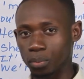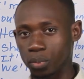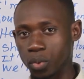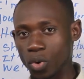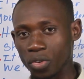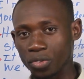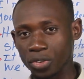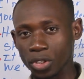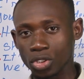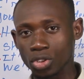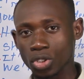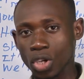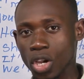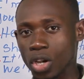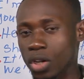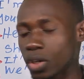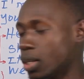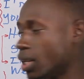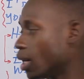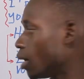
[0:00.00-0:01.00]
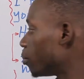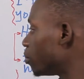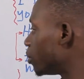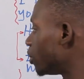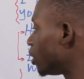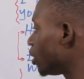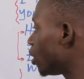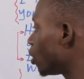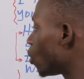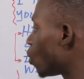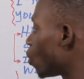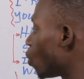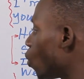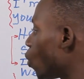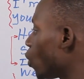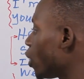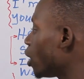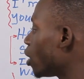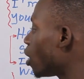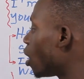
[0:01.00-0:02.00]
professeurs, me dit
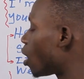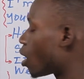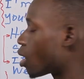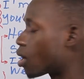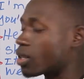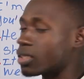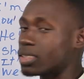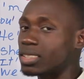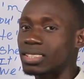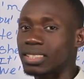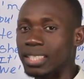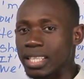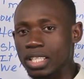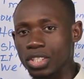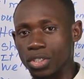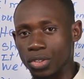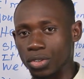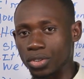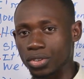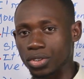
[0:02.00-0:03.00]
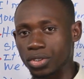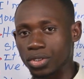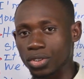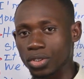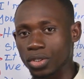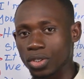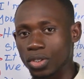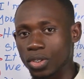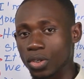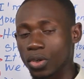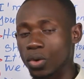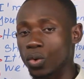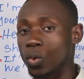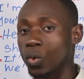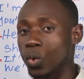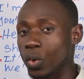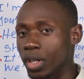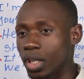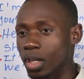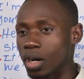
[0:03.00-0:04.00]
we are teachers.
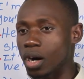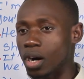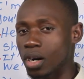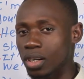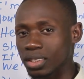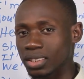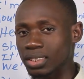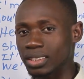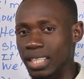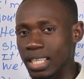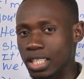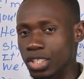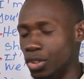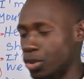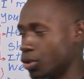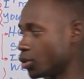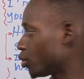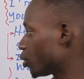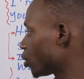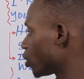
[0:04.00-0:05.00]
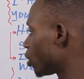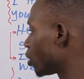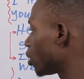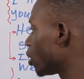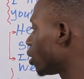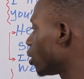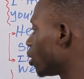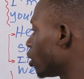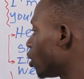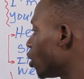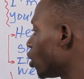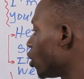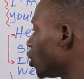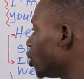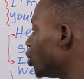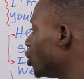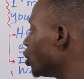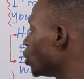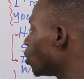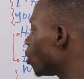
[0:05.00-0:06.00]
We are teachers.
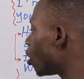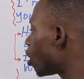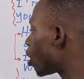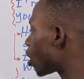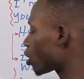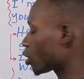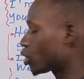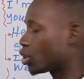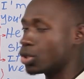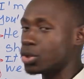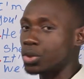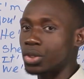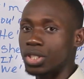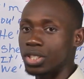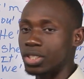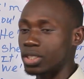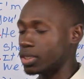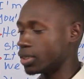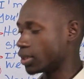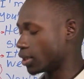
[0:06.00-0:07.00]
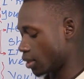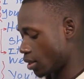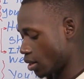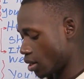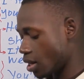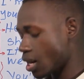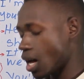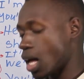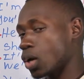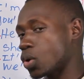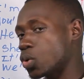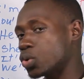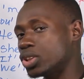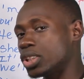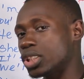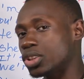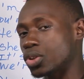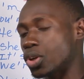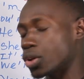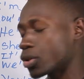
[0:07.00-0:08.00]
You are students. À
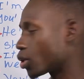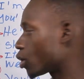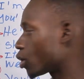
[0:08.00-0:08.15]
condition